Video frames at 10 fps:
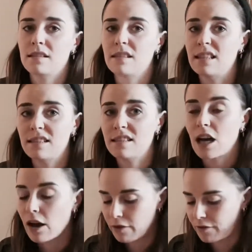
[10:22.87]

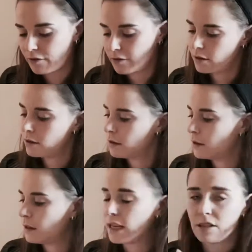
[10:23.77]
stuff
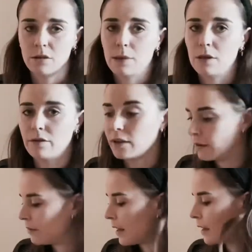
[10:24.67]
into my new Filofax.